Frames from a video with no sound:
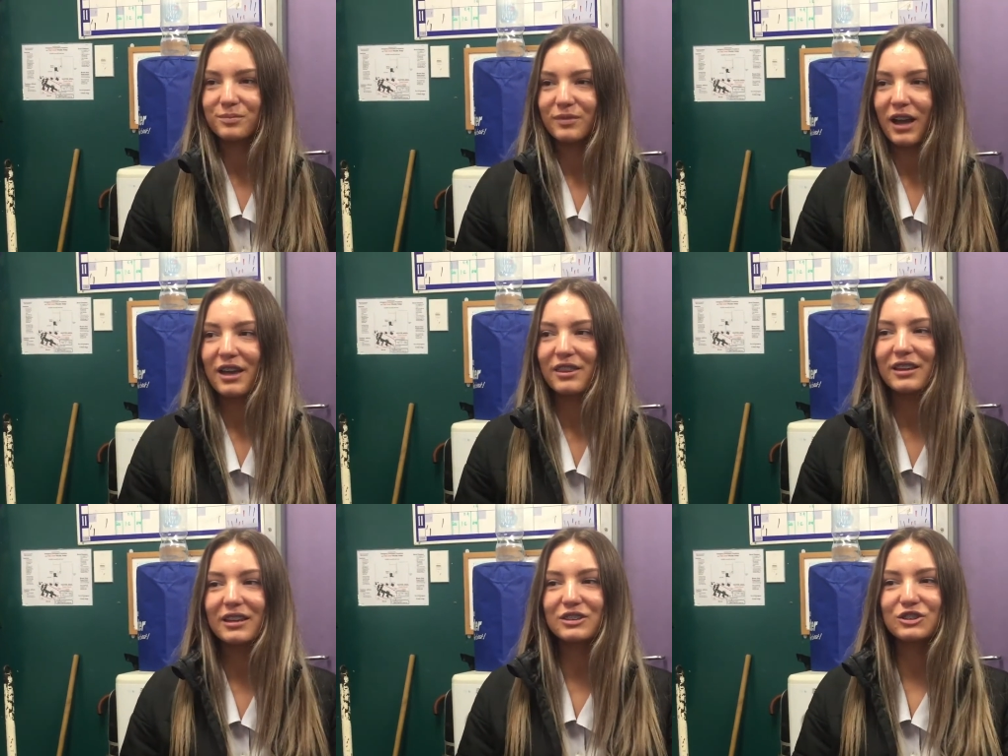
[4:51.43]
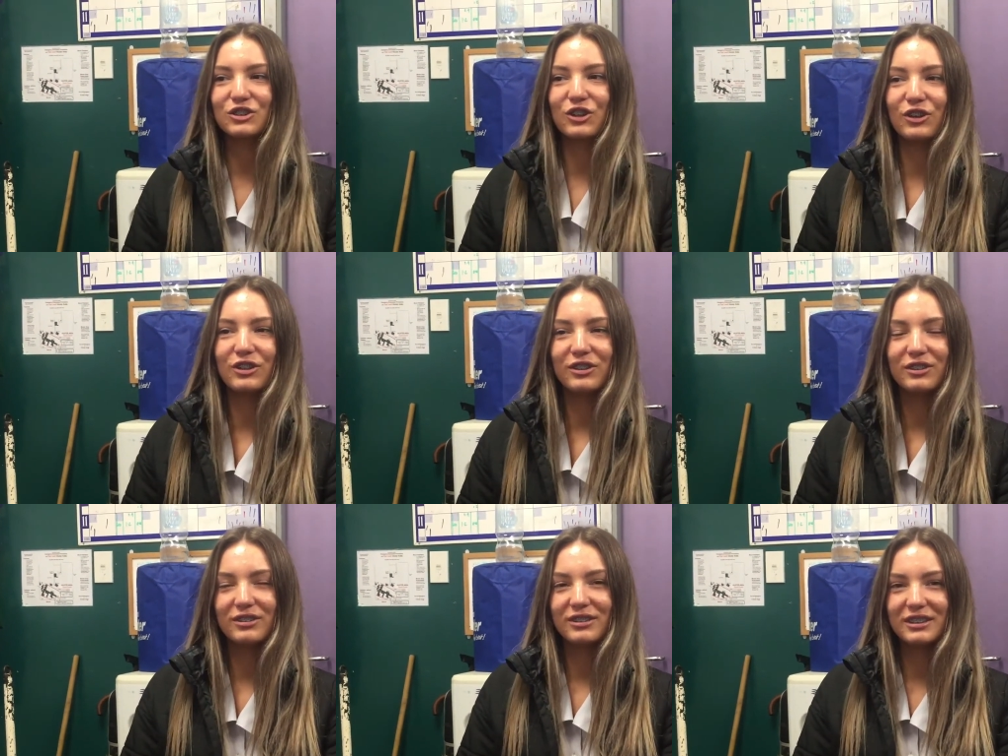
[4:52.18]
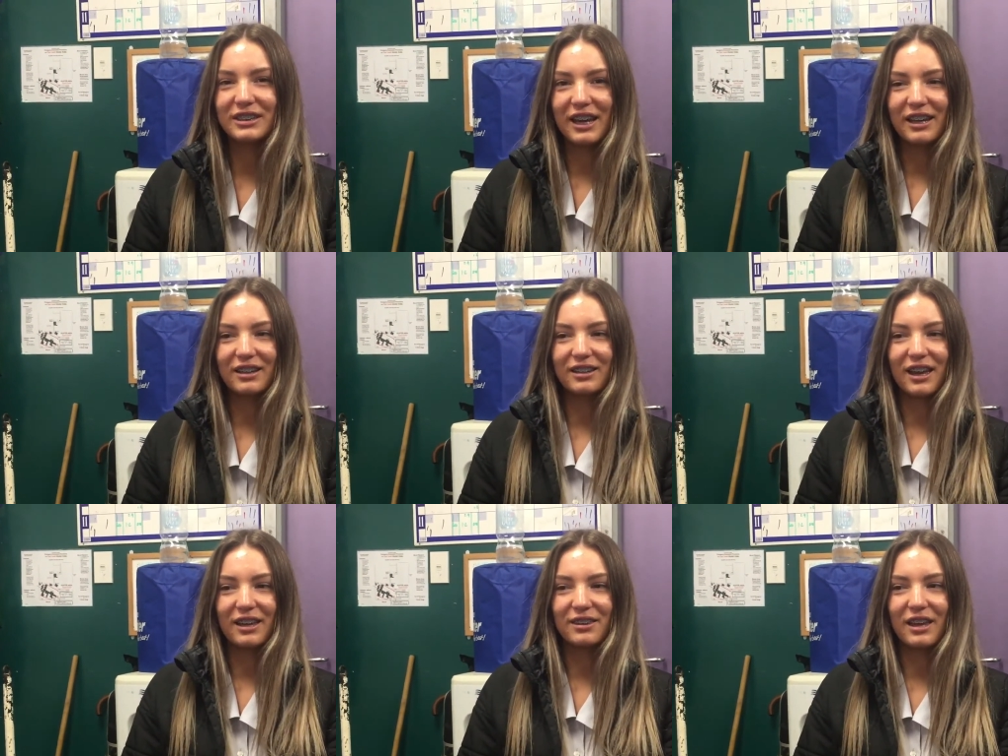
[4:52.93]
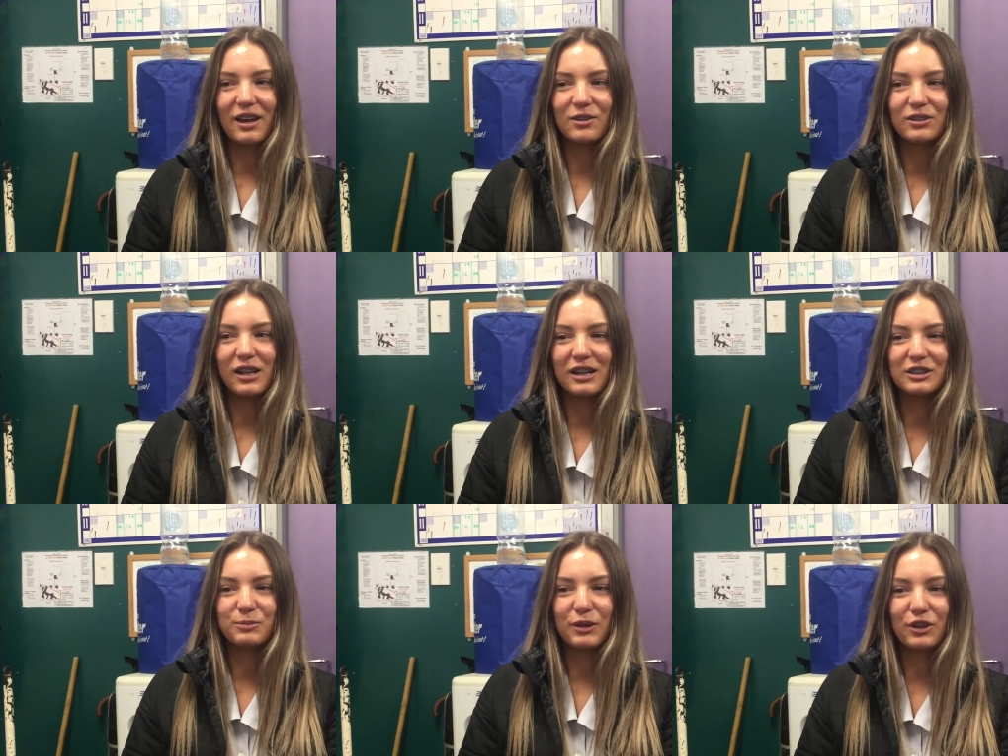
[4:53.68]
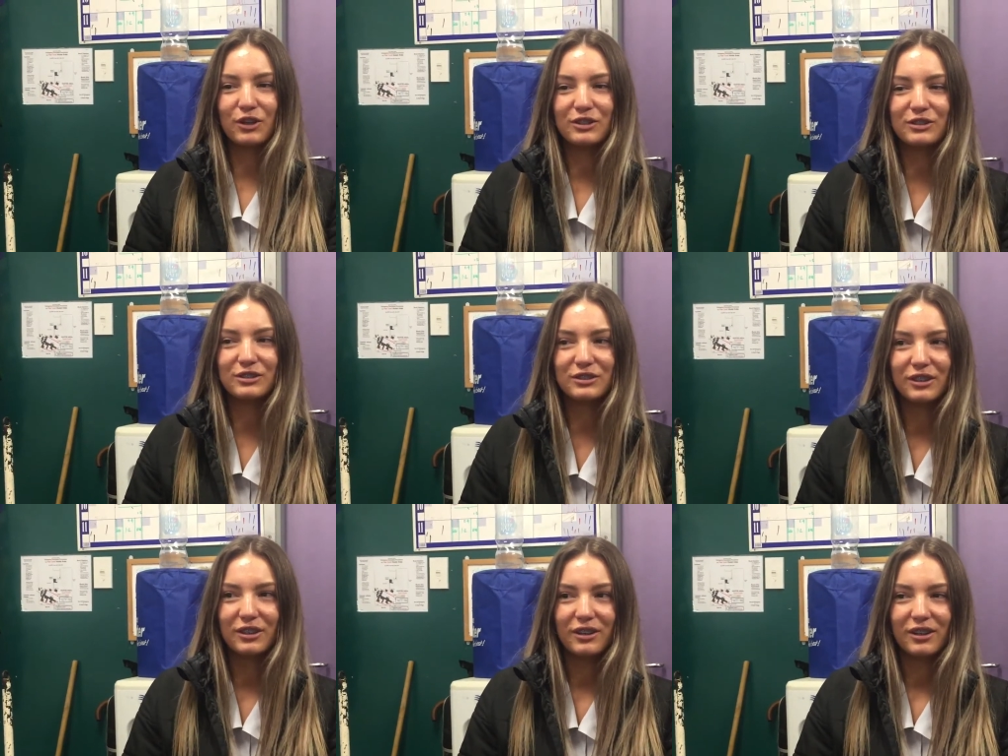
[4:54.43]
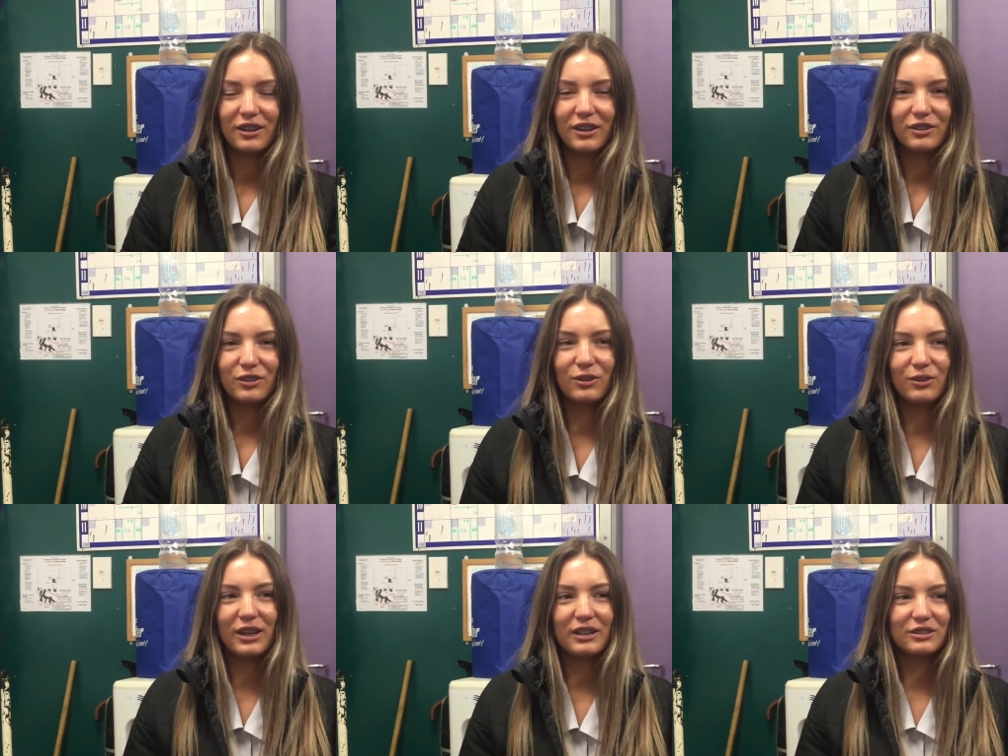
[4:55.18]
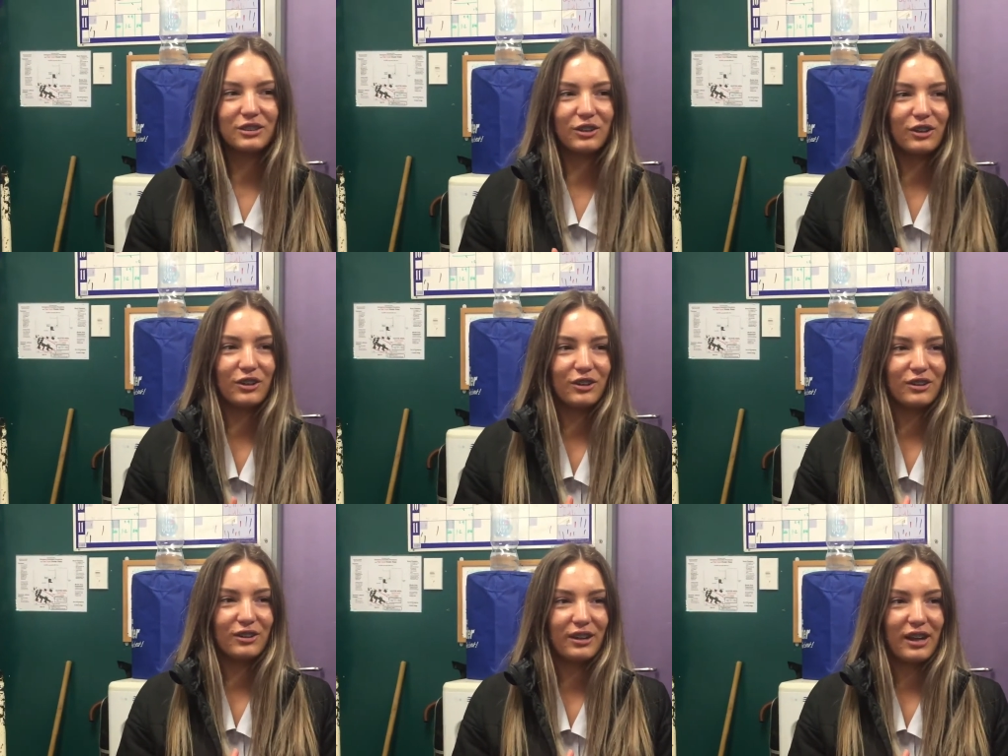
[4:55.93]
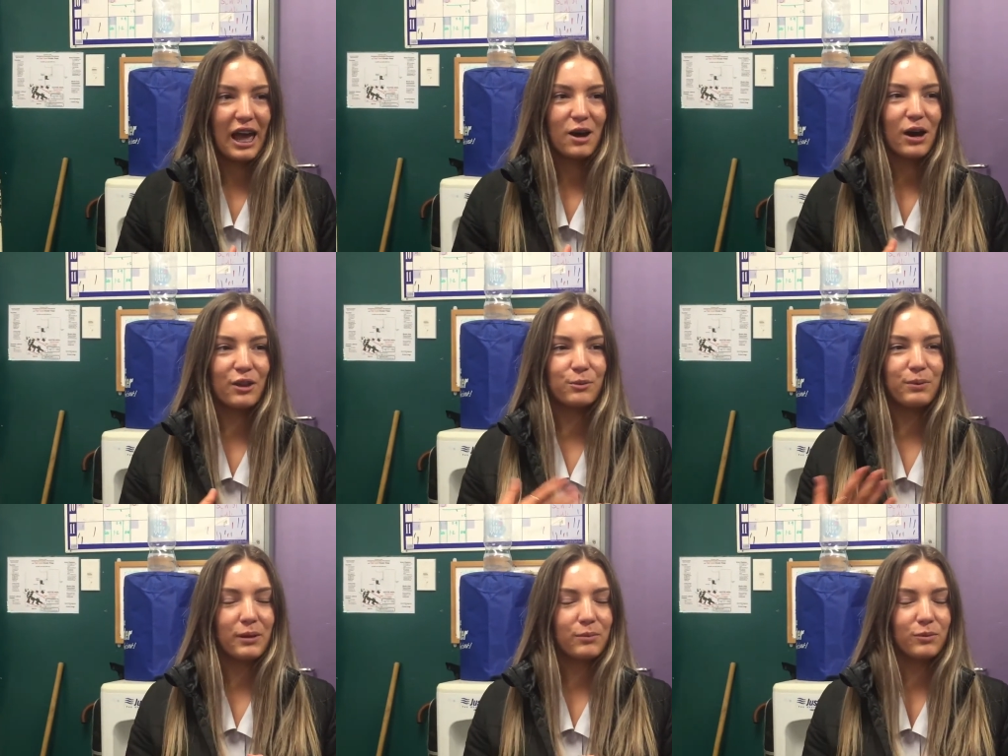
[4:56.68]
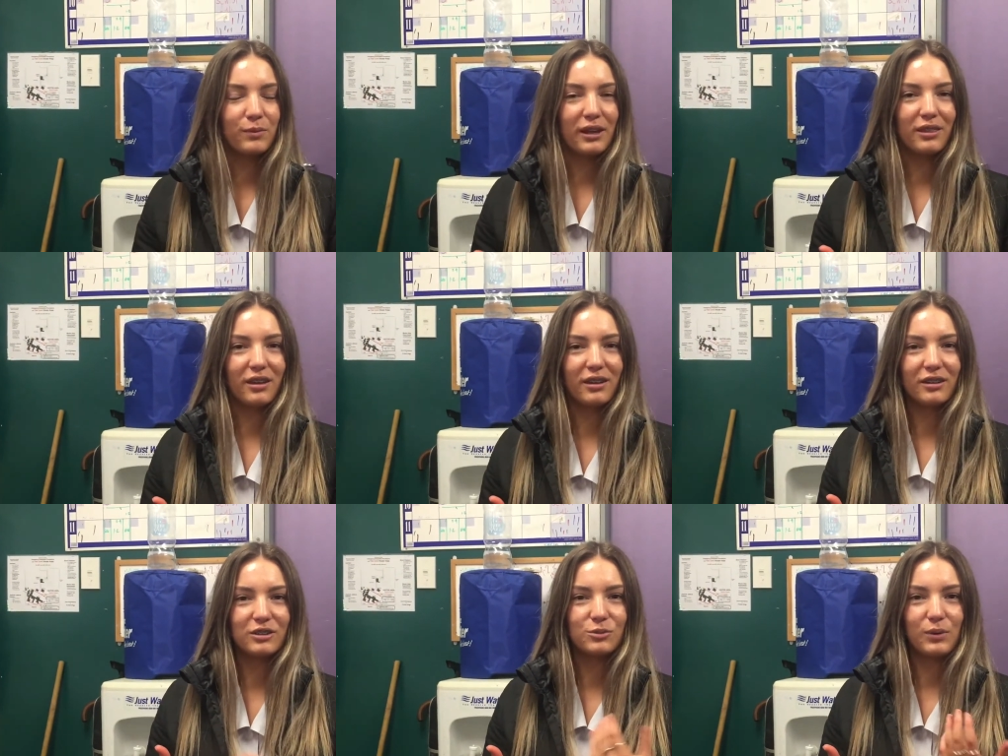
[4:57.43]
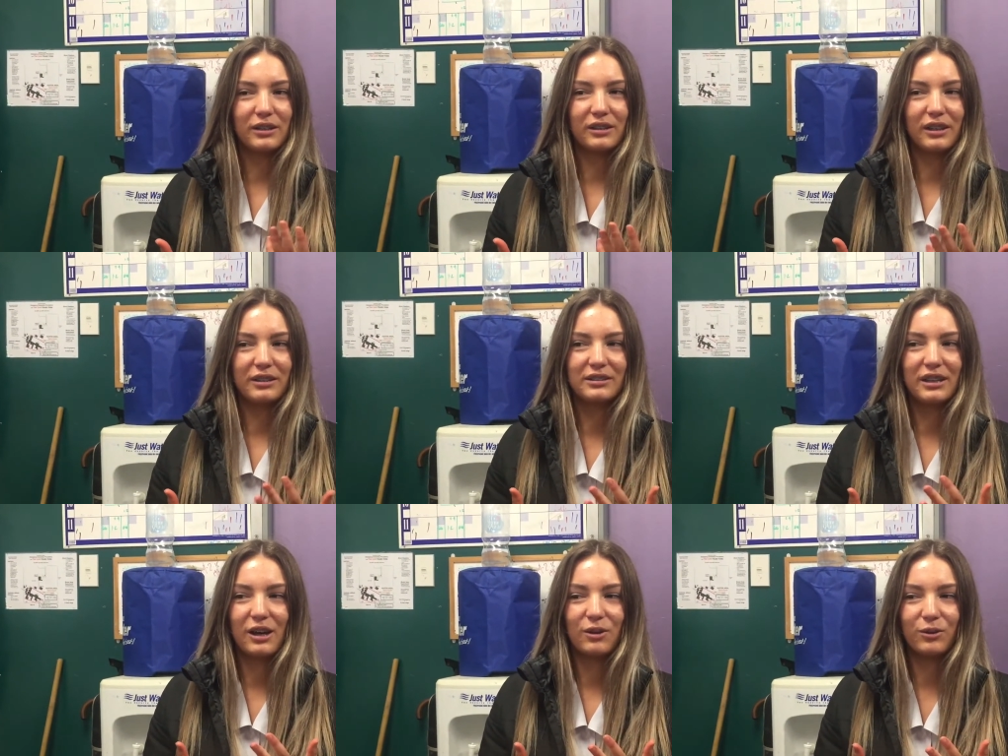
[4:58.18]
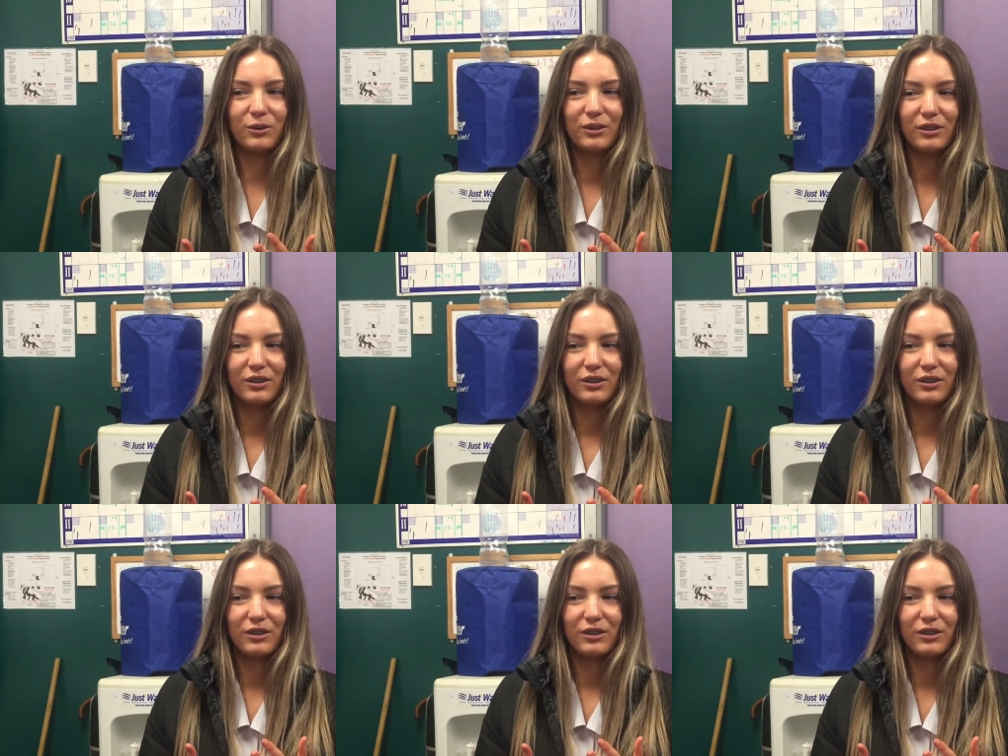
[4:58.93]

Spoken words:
I think it's good to take the health class because you get to learn how other people might think as well as how